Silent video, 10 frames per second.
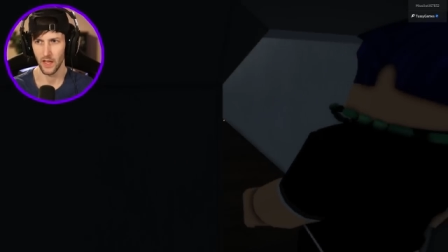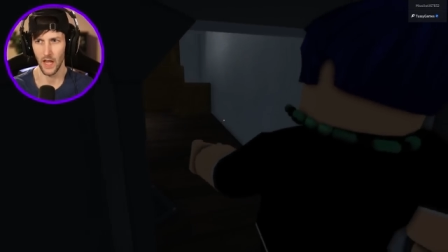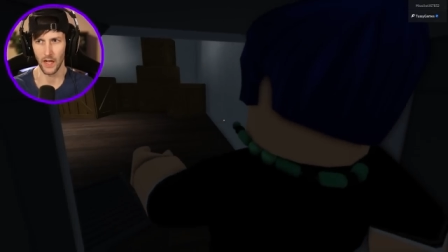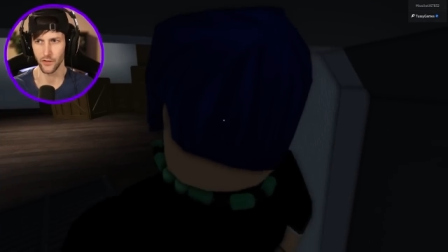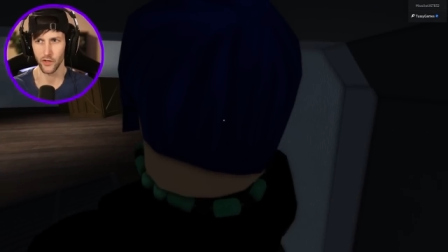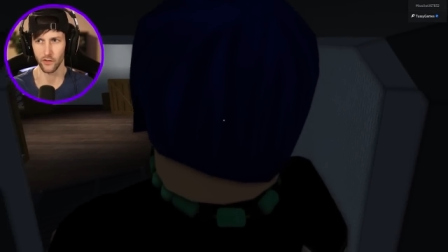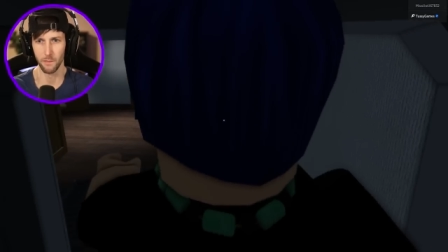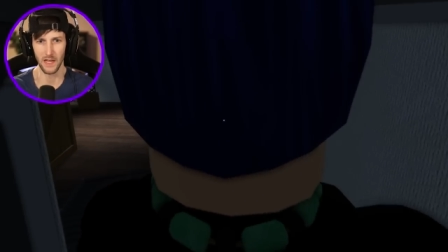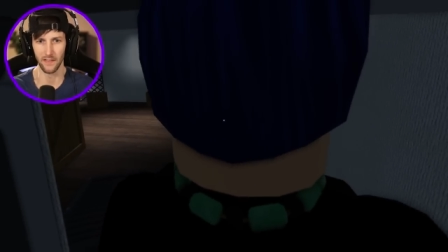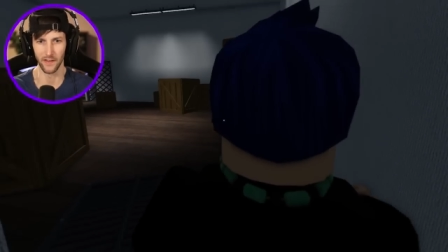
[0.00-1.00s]
Yeah, it's just
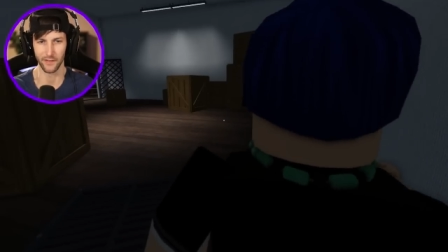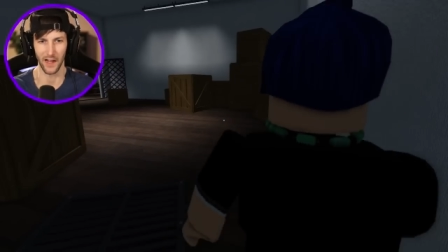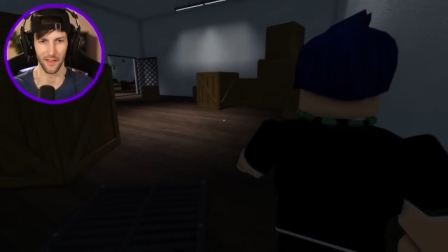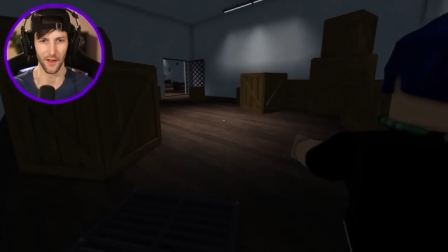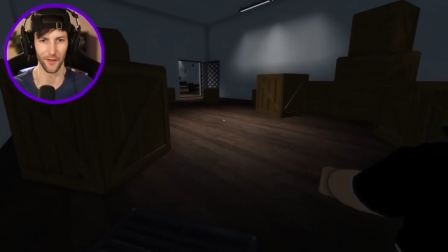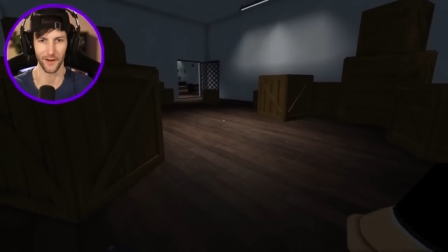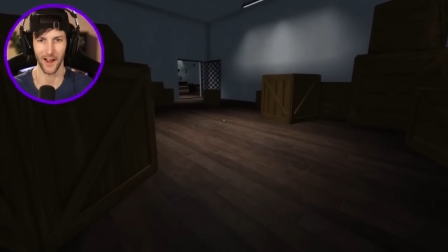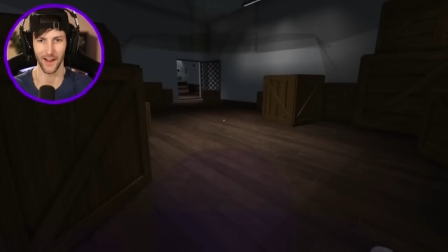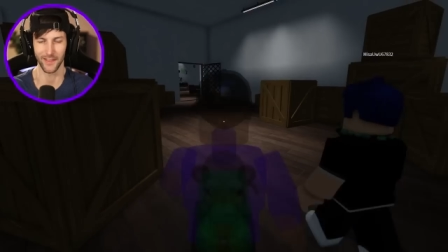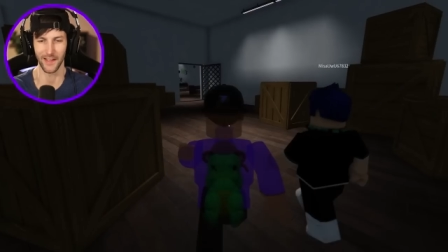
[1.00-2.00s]
me and this guy. The other
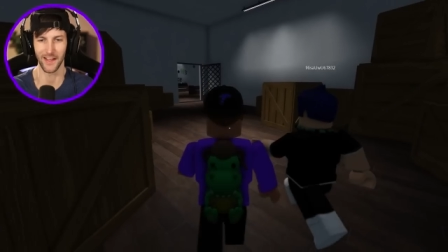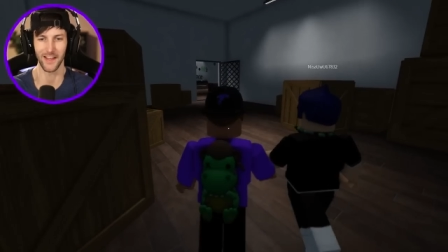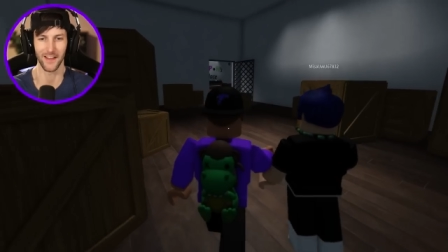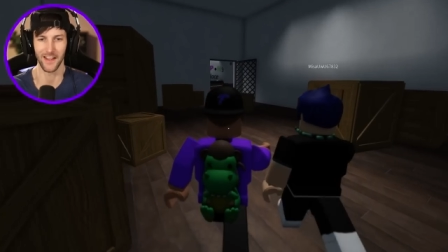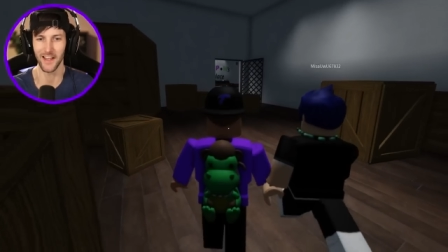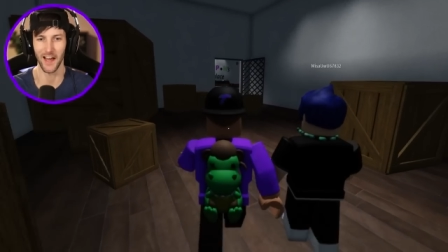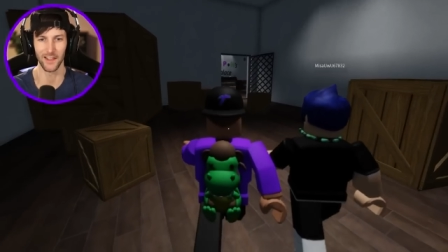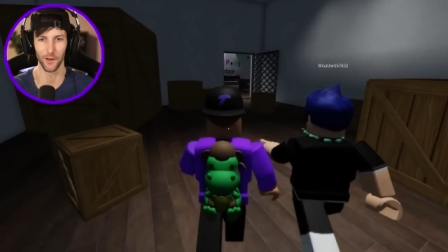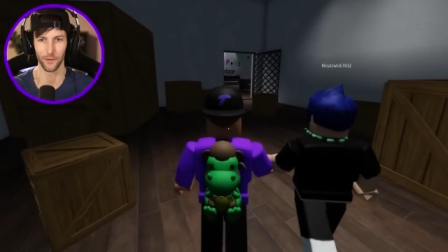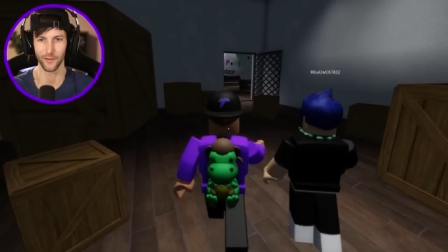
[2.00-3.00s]
guy, I think he, he
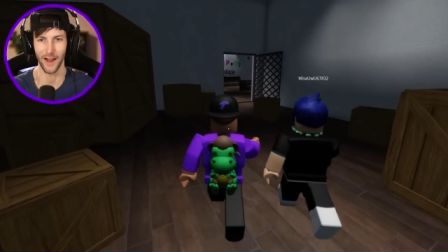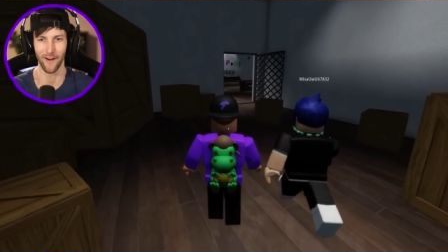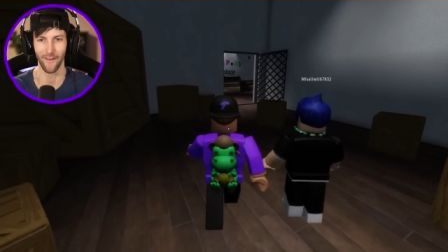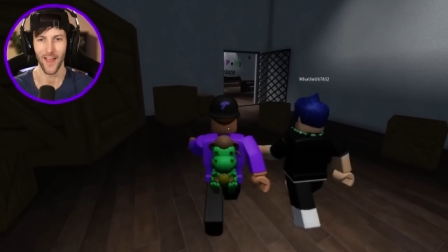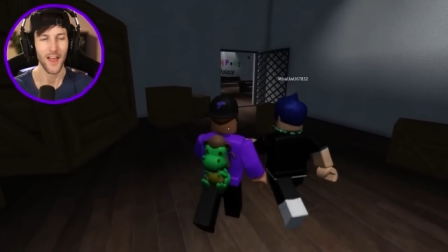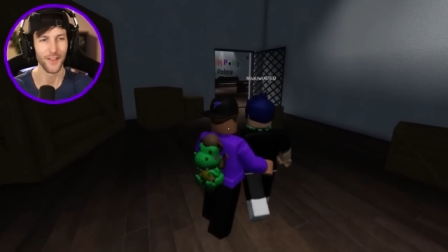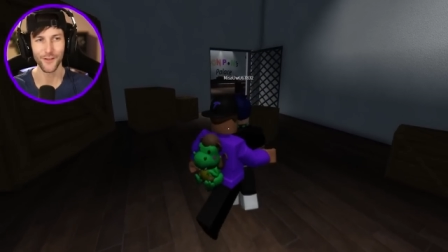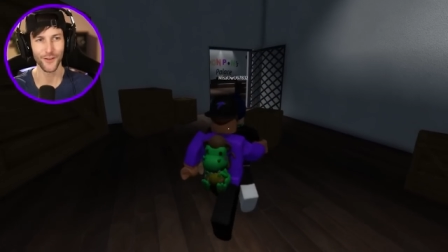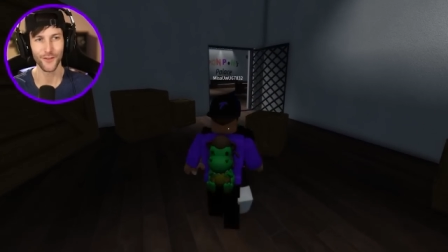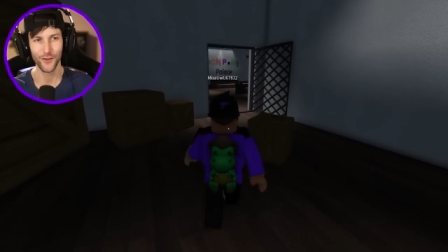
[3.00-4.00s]
got a little scared.
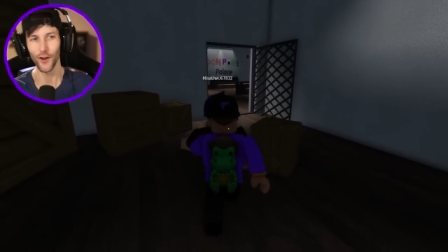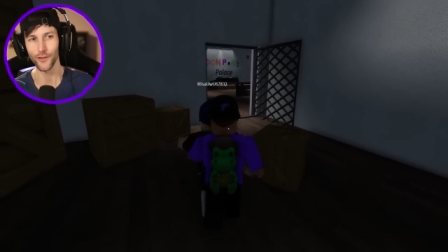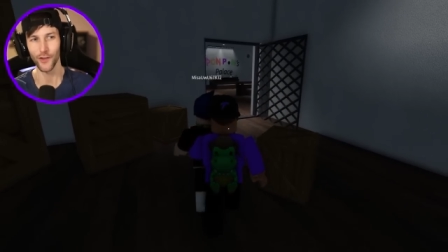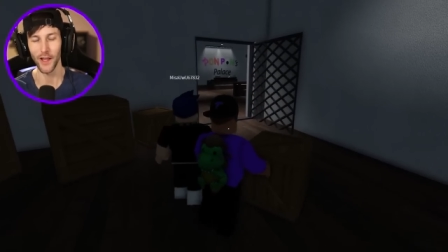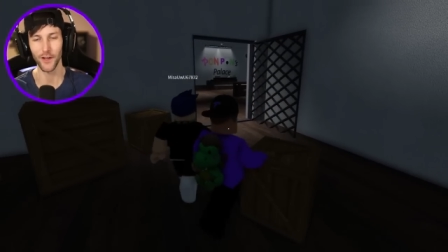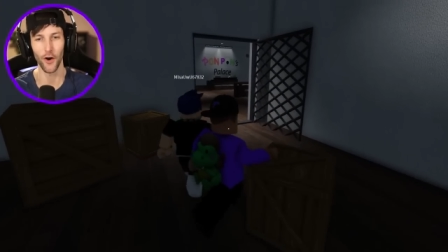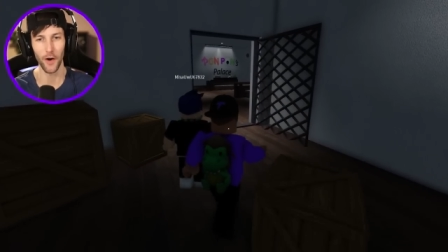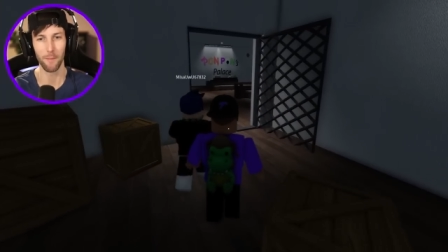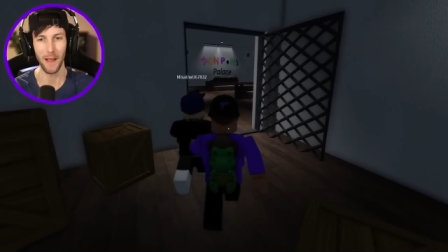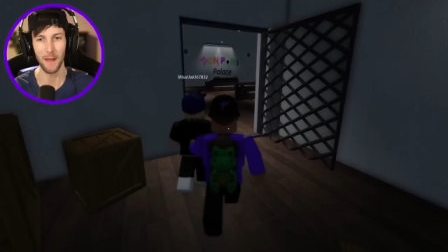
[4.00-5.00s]
This is just like
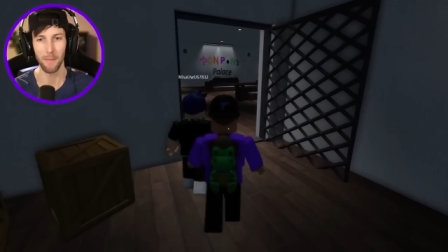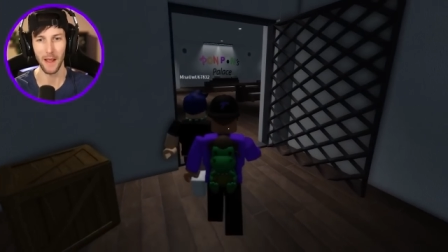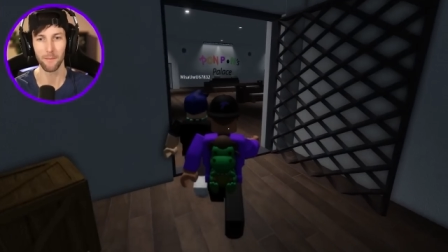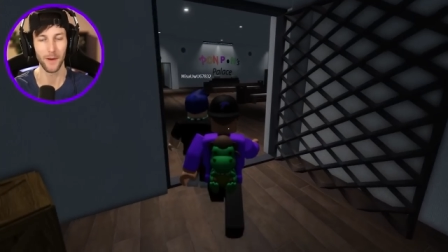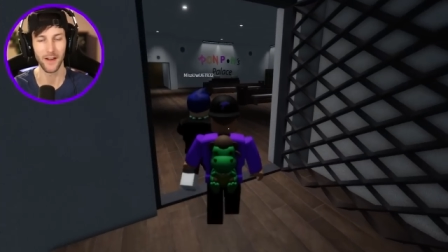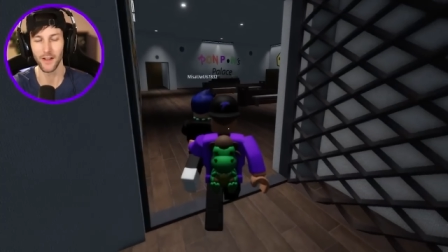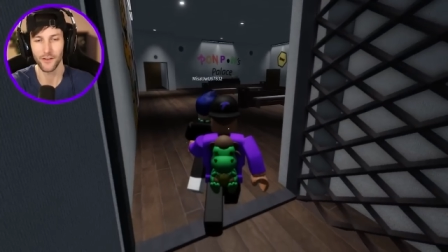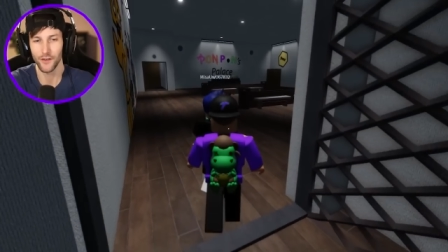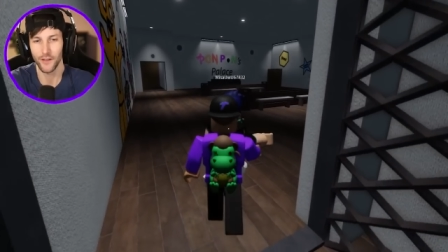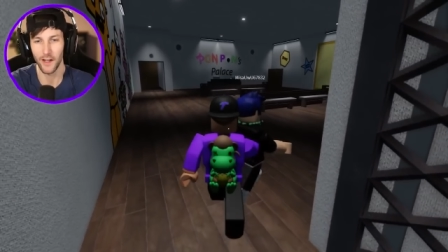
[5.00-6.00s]
Garten of Banban, but
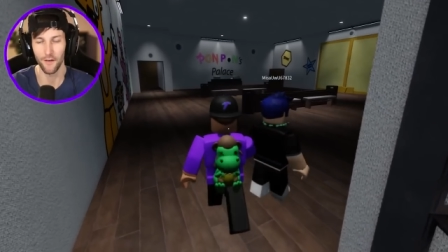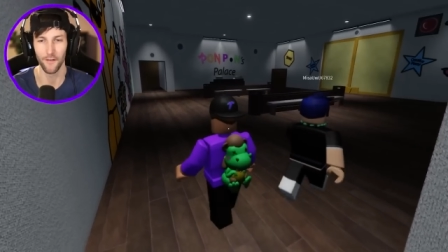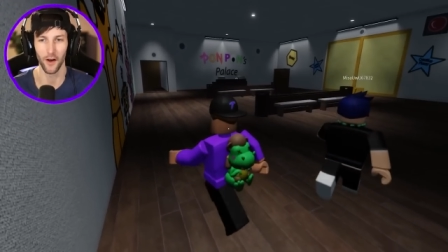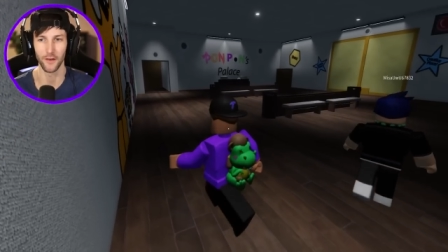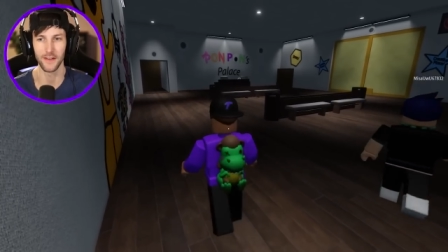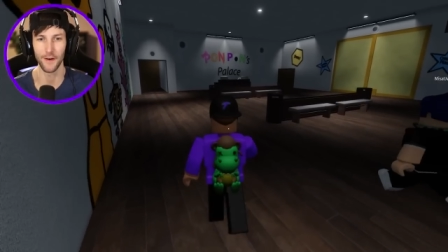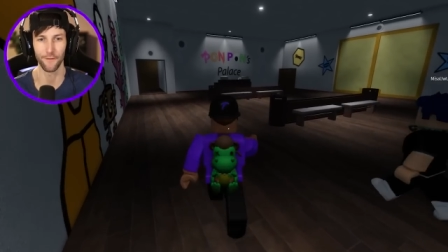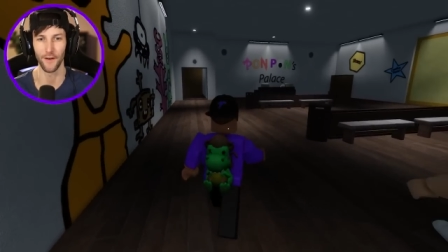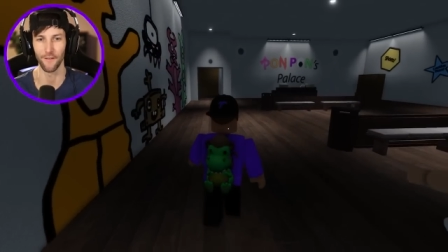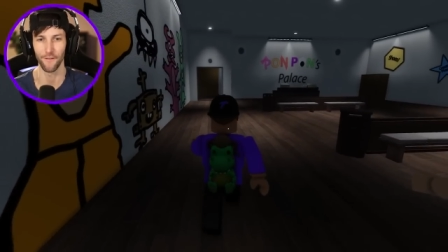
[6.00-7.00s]
it's just like a, a
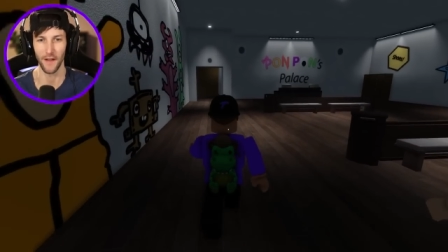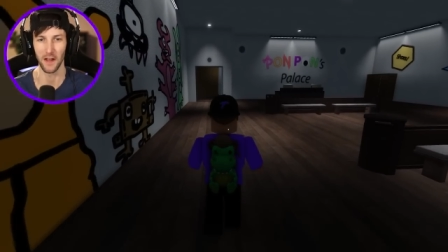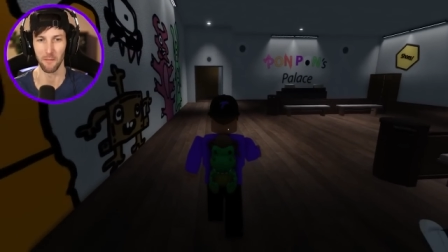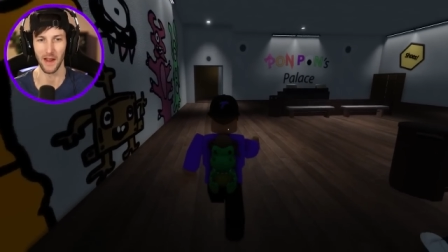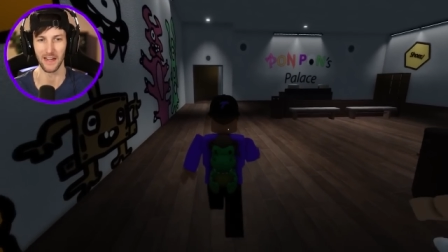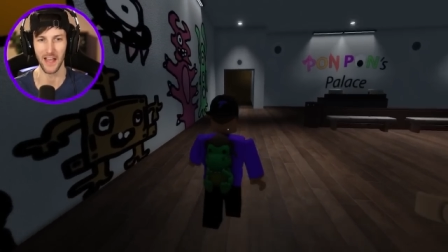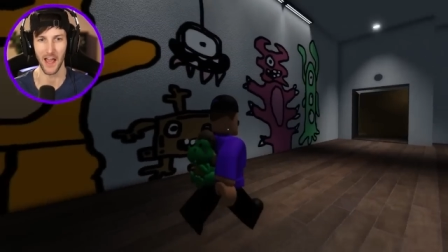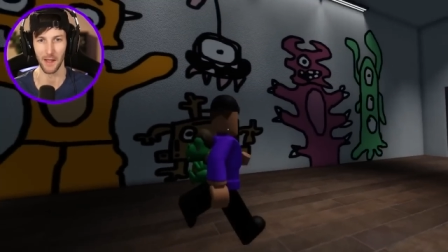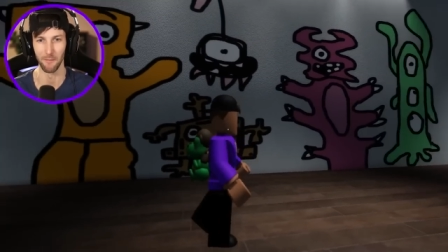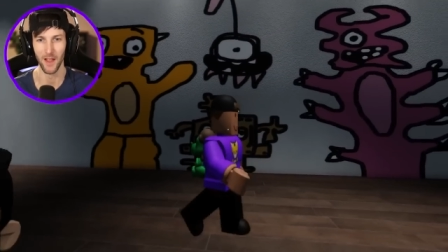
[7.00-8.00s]
different fan-made
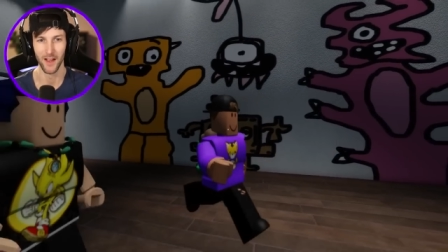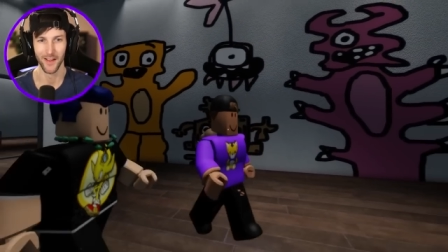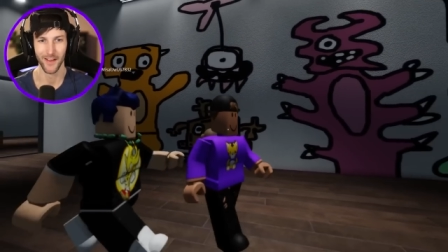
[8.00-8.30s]
game.